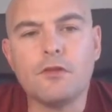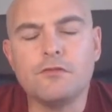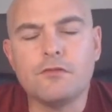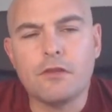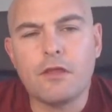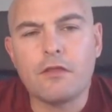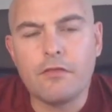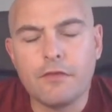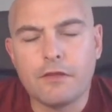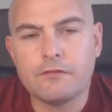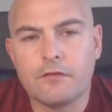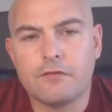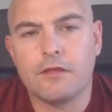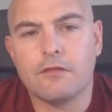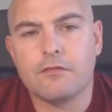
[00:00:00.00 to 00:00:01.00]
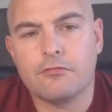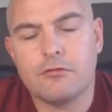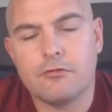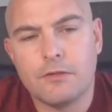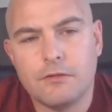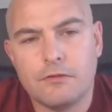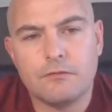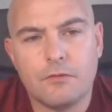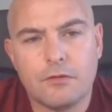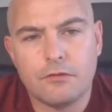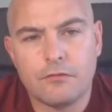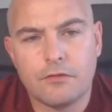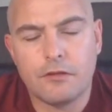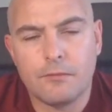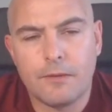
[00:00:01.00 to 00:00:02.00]
the other thing to think through when
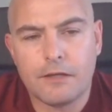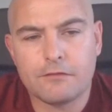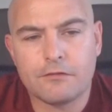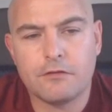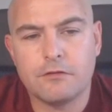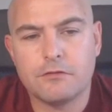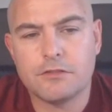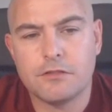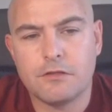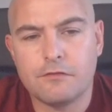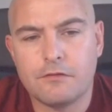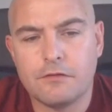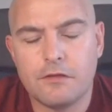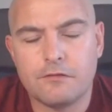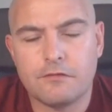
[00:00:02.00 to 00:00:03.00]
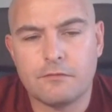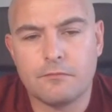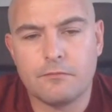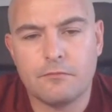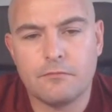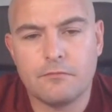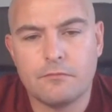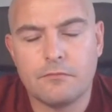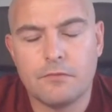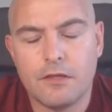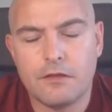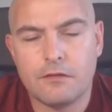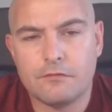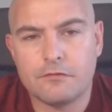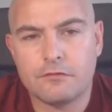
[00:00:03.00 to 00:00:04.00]
you're thinking about execution is
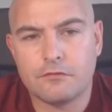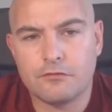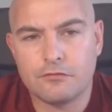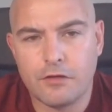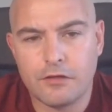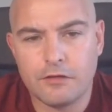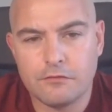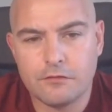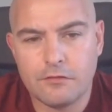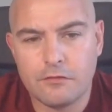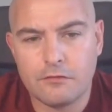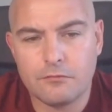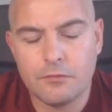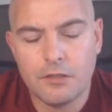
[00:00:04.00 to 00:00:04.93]
constraint. So,